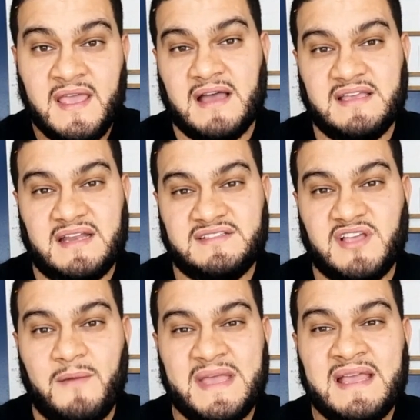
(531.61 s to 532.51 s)
And
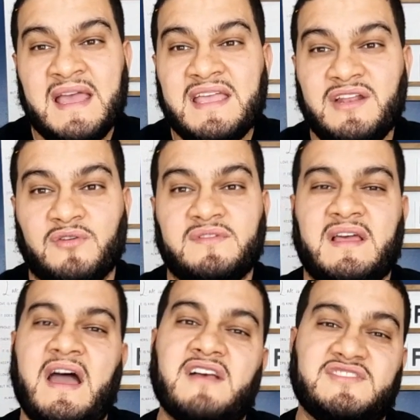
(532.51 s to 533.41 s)
tell me, you know,
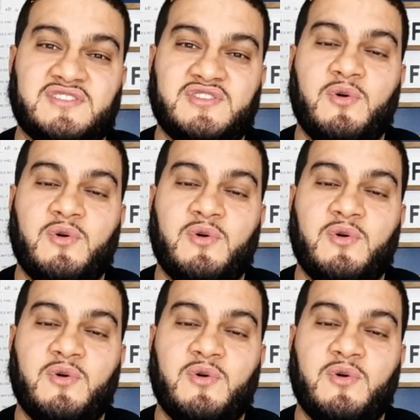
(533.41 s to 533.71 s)
also too,